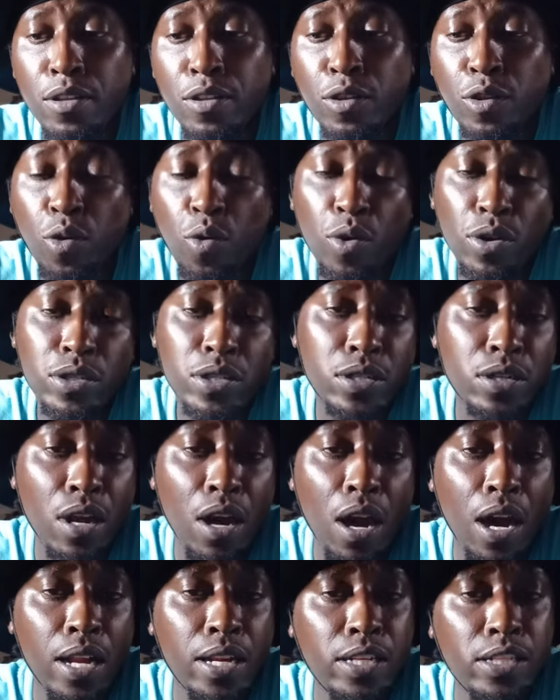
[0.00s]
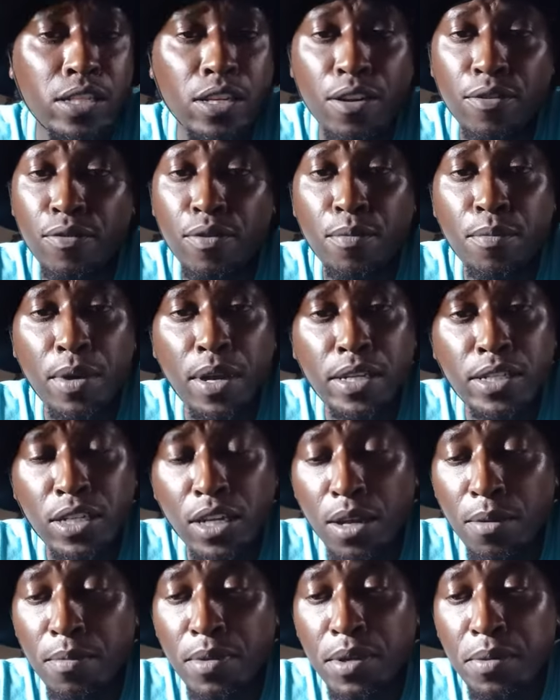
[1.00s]
thoughts, knowledge, information
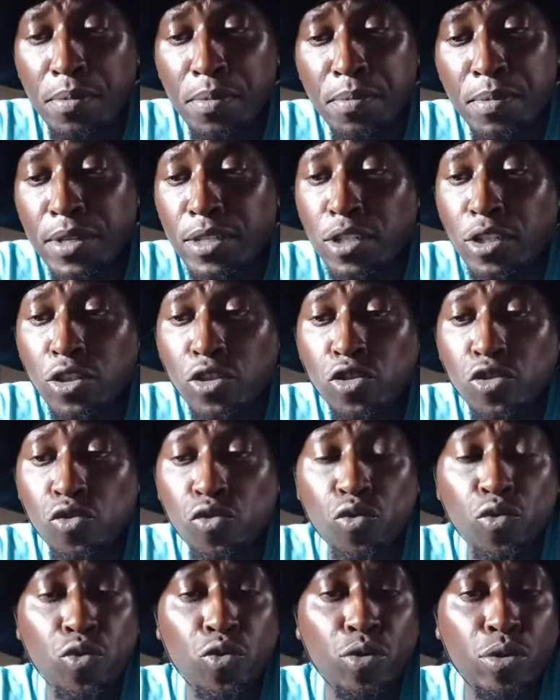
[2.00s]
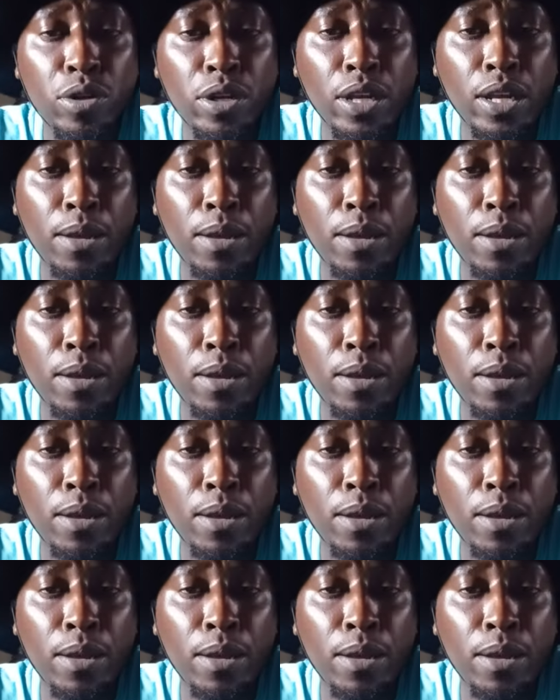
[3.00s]
can be misconstrued. It